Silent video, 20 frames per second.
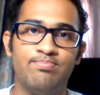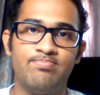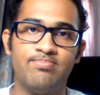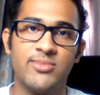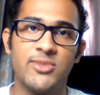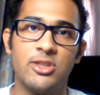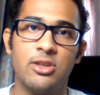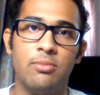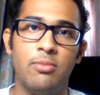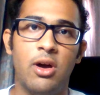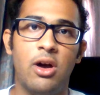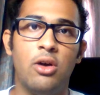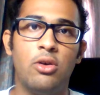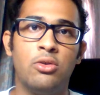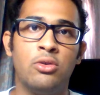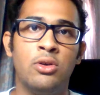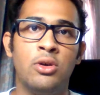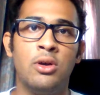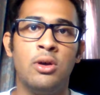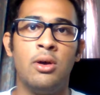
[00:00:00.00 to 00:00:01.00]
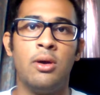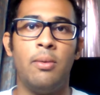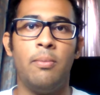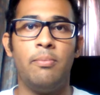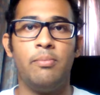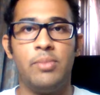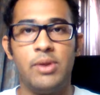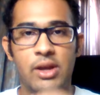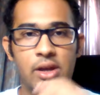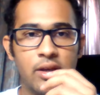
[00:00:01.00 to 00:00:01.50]
somehow
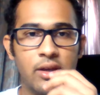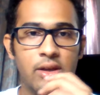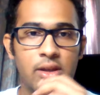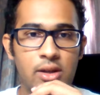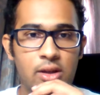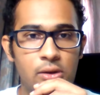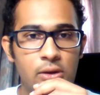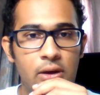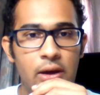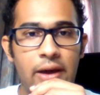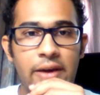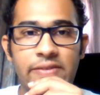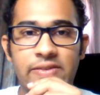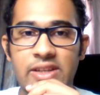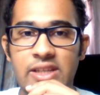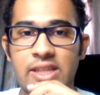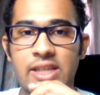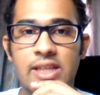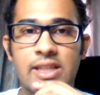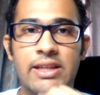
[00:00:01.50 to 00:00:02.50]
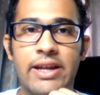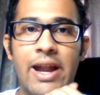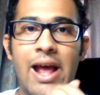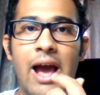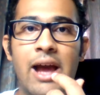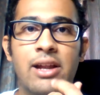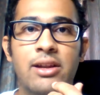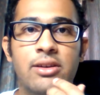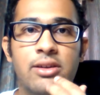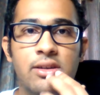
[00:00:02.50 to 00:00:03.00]
bring in everything that
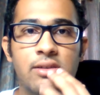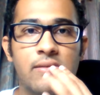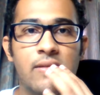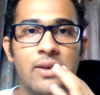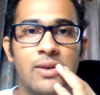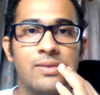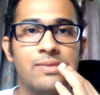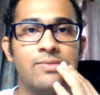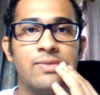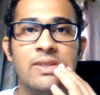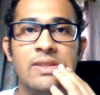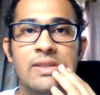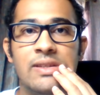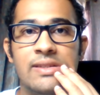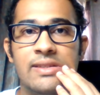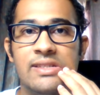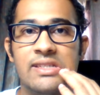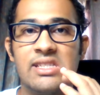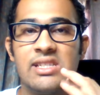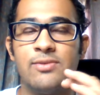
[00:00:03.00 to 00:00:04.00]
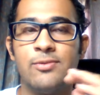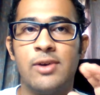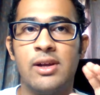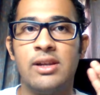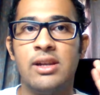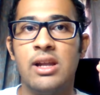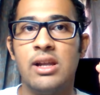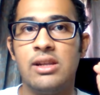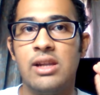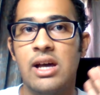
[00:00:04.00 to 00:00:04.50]
I learned in this
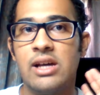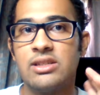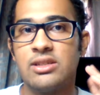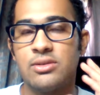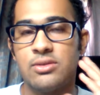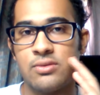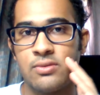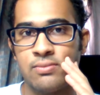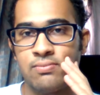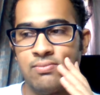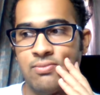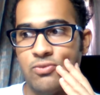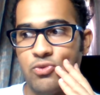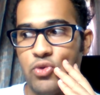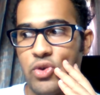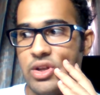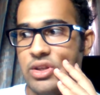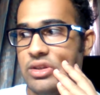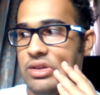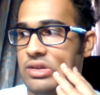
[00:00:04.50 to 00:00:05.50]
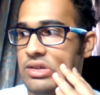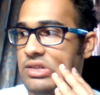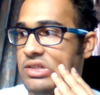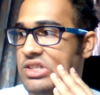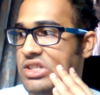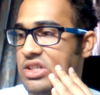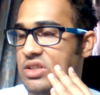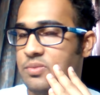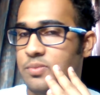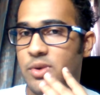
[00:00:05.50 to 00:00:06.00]
last 1 year,
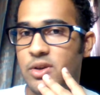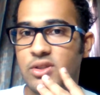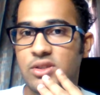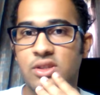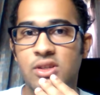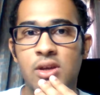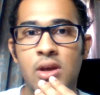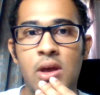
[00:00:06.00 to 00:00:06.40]
6 months,